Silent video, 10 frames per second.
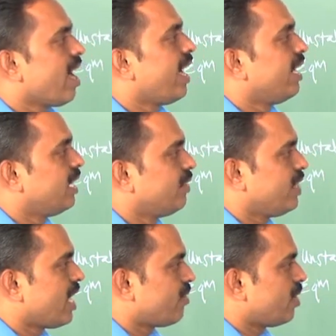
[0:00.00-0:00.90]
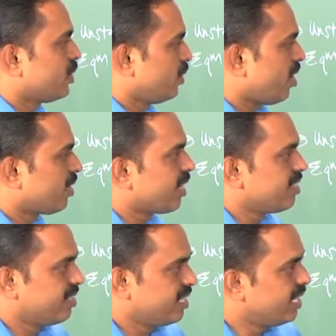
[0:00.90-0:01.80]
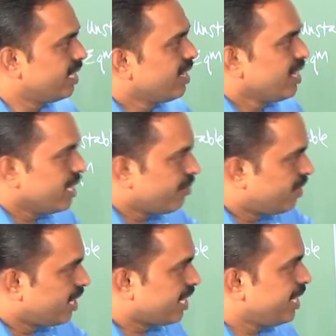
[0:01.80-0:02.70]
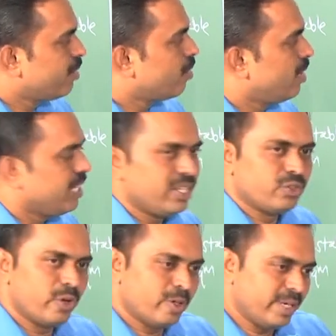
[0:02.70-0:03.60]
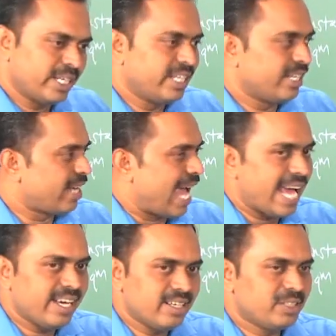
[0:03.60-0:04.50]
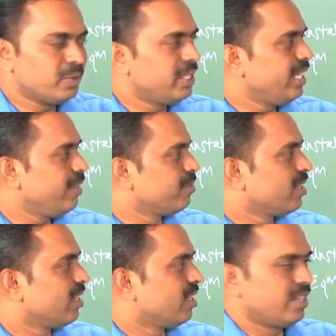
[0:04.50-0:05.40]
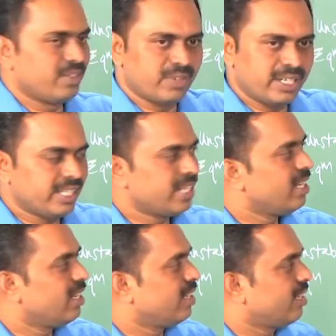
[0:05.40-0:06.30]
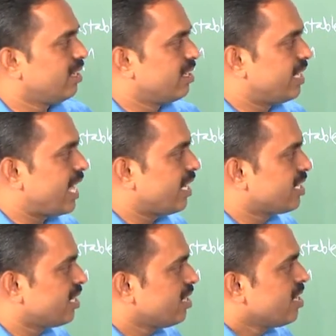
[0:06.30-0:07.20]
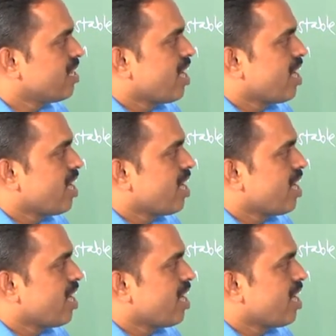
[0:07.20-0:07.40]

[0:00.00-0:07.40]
and we have also not considered if the keyhole is going to be at an angle to the vertical direction,